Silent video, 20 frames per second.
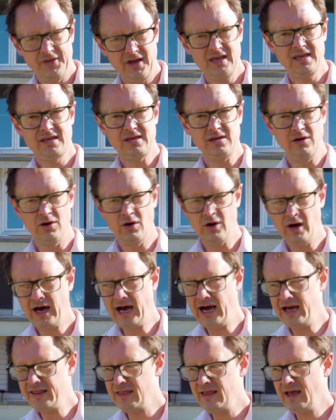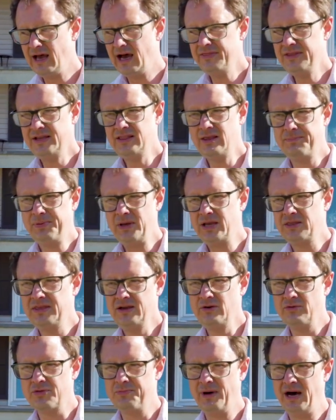Thank you. Yeah. I, I think the big
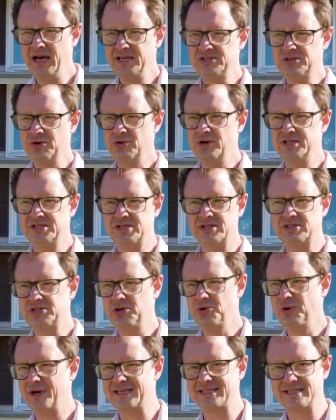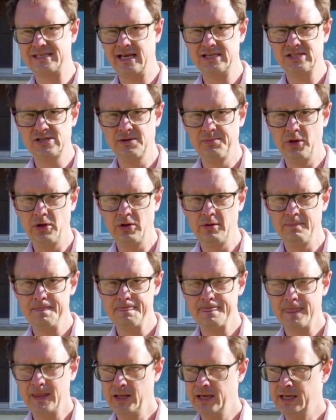thing with my story is it's so accessible
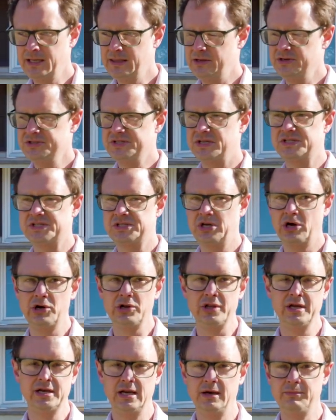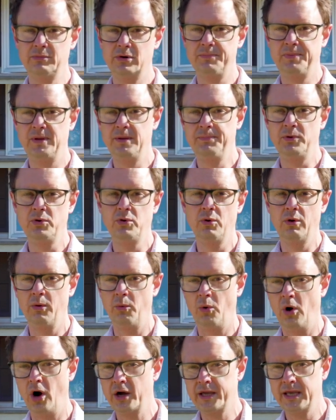like there's a startling number of people who are
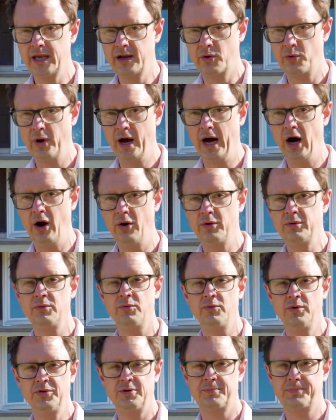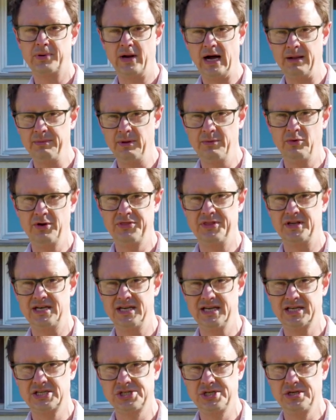walking around with a problem with
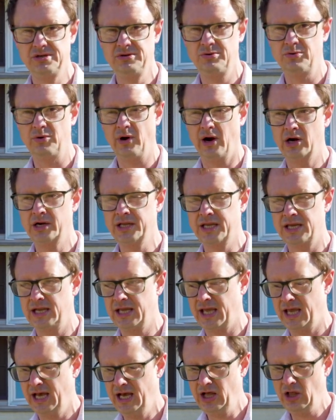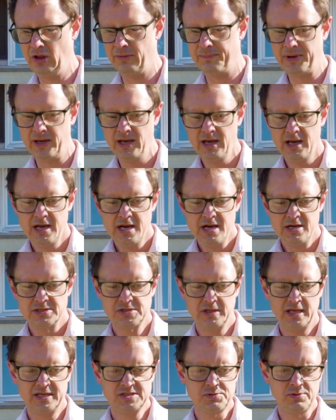addiction who aren't getting help.
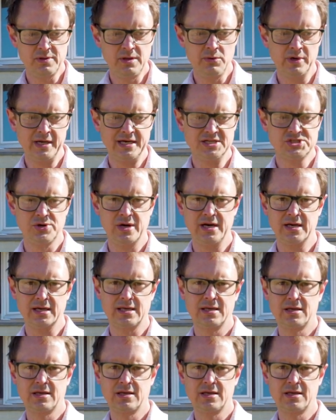So that's really what I try to